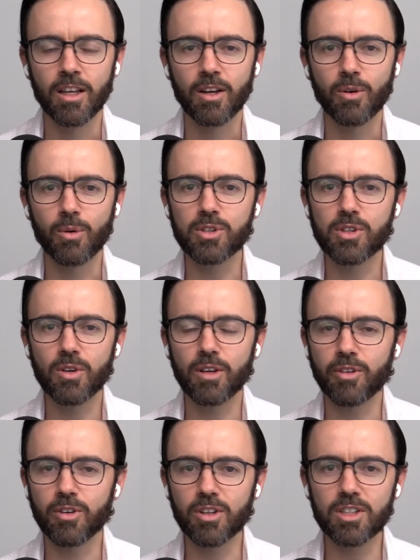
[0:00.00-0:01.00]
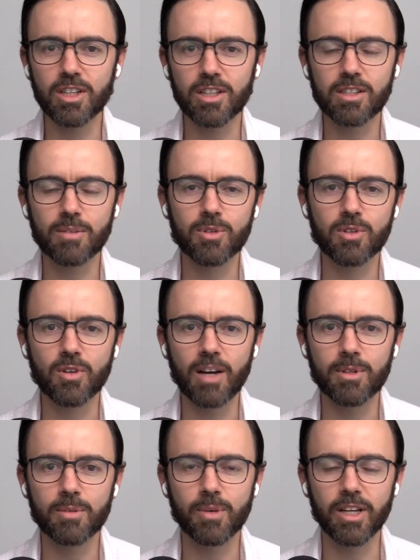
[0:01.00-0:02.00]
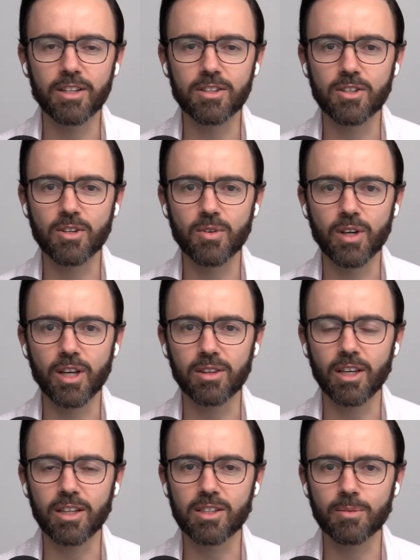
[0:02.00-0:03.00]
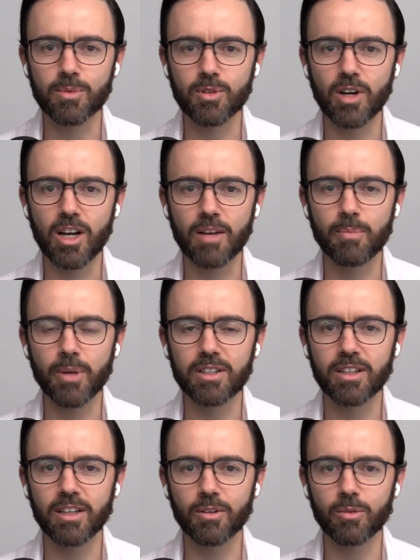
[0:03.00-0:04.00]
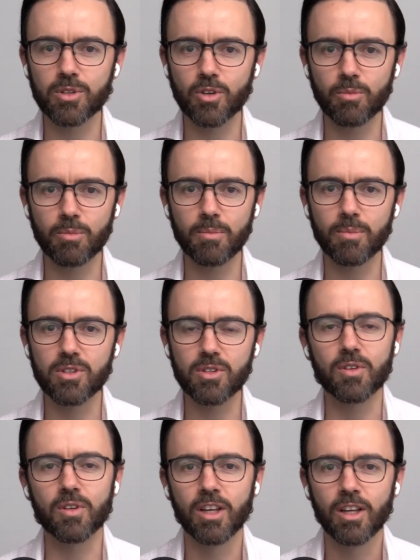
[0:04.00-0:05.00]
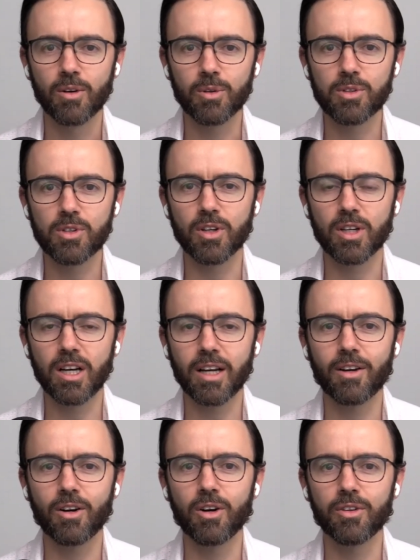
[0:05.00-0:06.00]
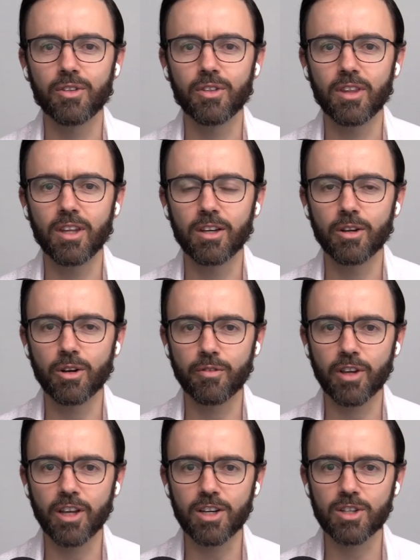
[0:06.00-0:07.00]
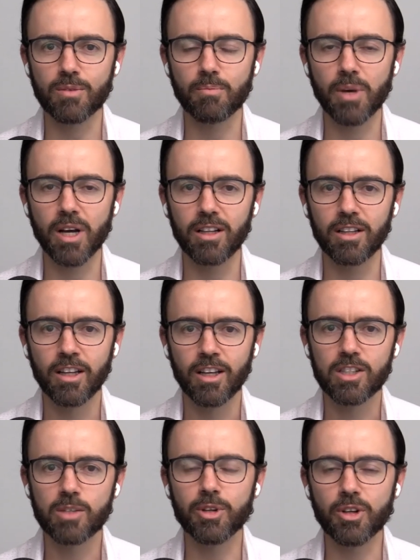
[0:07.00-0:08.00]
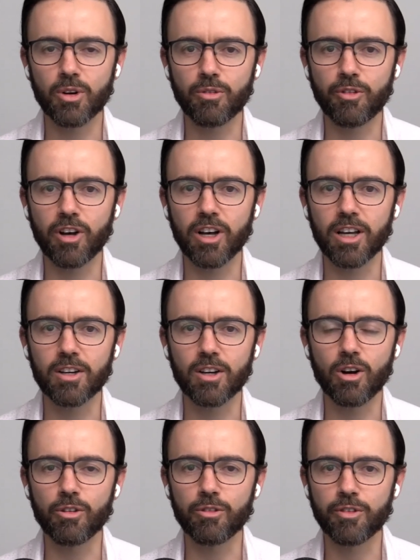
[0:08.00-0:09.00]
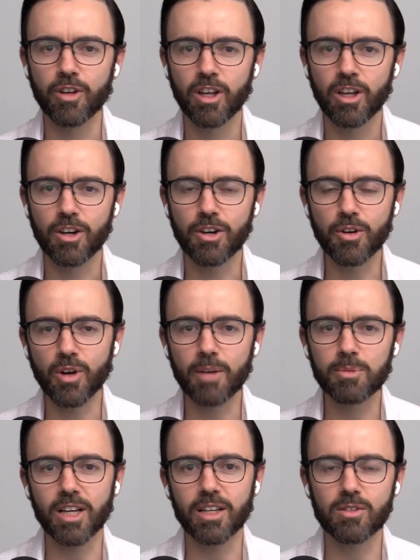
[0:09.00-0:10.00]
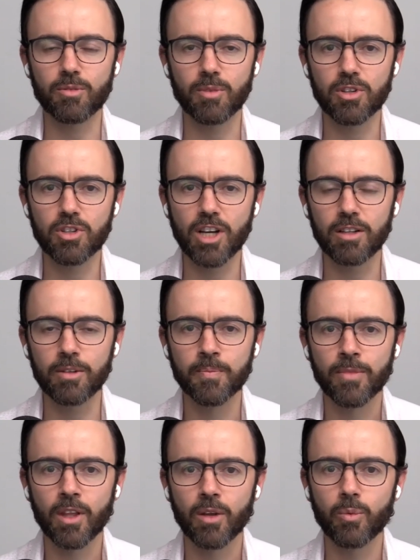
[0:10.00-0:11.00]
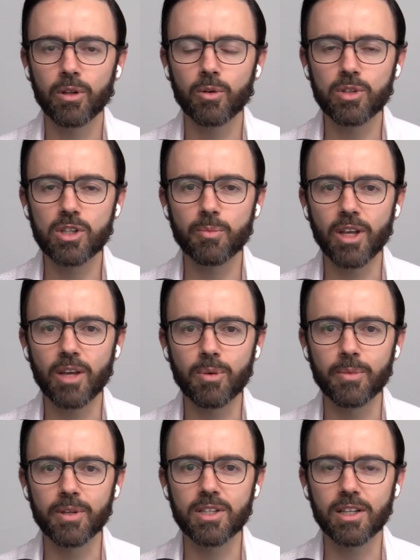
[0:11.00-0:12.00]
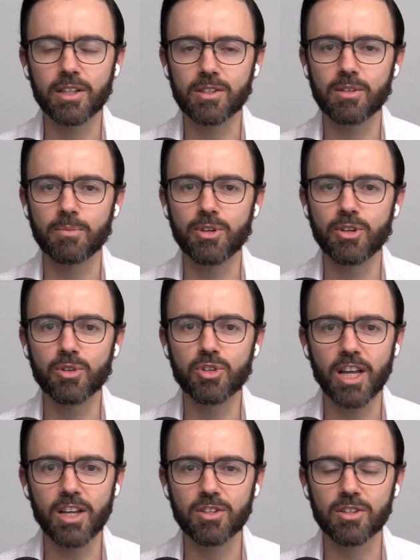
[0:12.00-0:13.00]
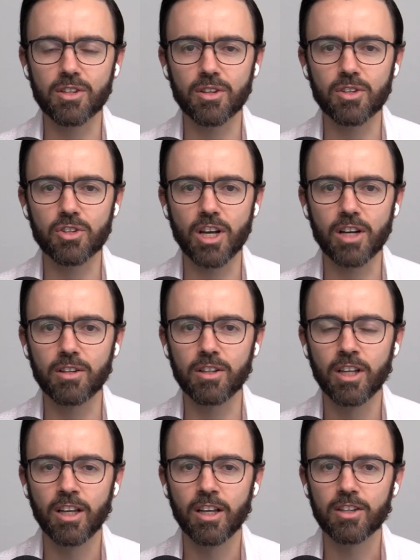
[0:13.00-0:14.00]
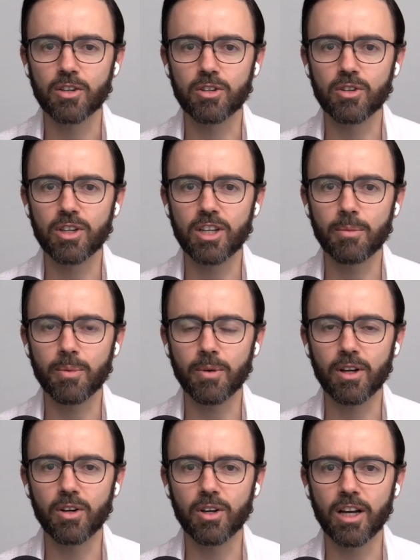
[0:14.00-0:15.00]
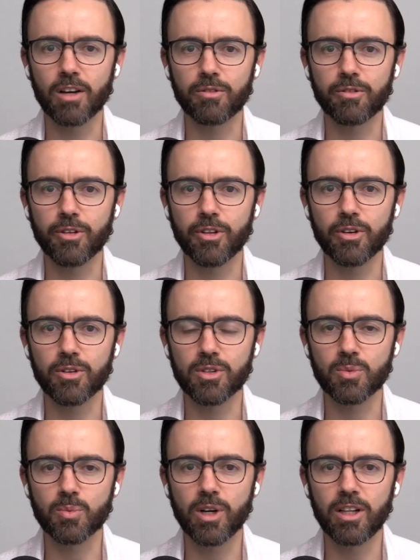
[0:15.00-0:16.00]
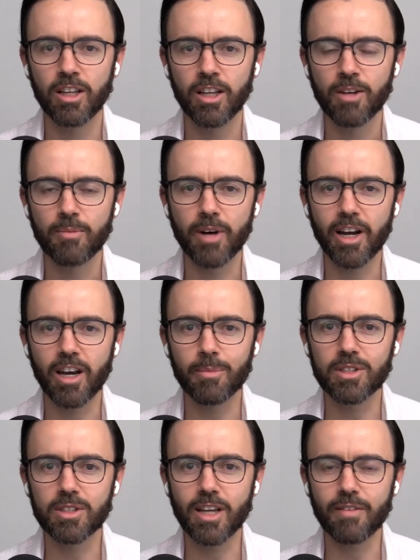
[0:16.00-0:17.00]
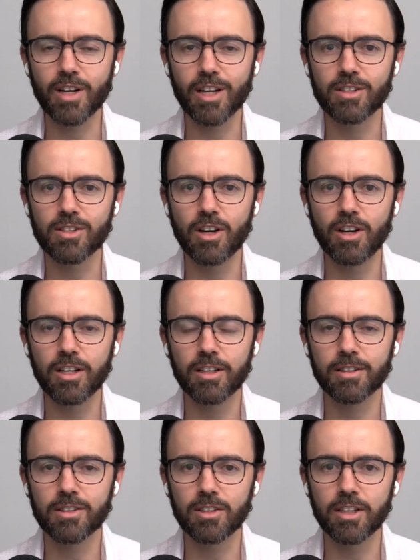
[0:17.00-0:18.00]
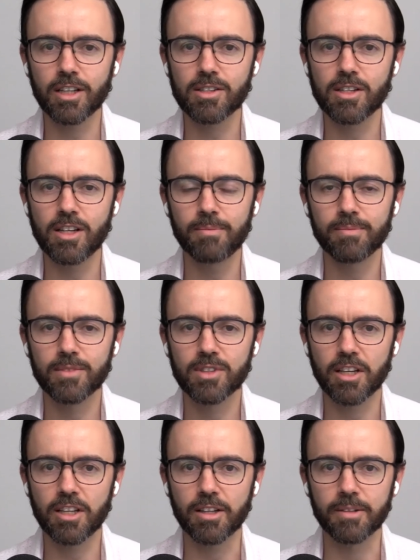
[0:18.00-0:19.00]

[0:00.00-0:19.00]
Also, if you're not yet subscribed, please do hit that subscribe button, and also remember to also click on the notification bell to be notified of new updates from the channel. We'll also be implementing some new changes on the channel, so do keep a lookout for those as well. My name is David Ansara. Until next time, take care.